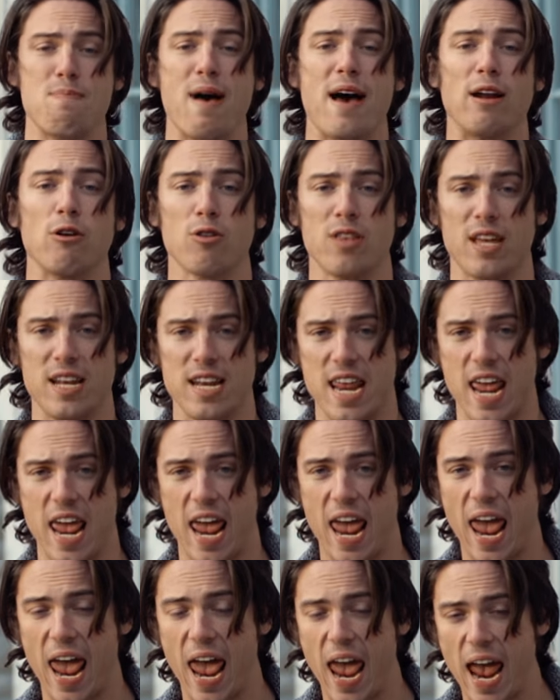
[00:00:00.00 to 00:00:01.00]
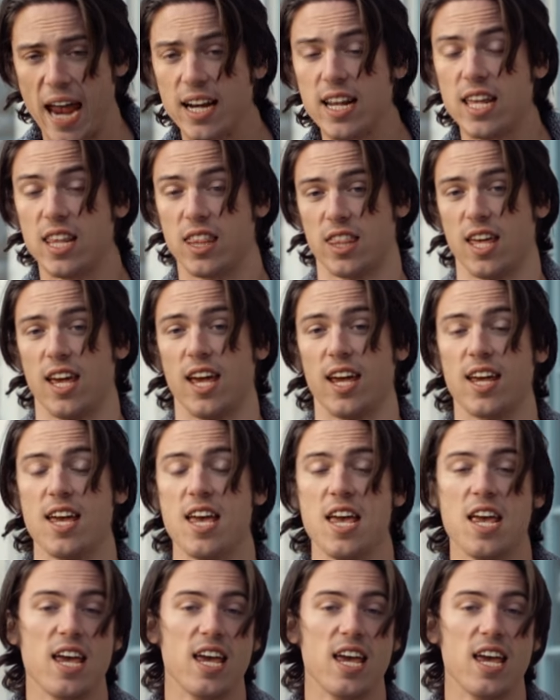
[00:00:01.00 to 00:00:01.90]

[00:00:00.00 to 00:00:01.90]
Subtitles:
better than anything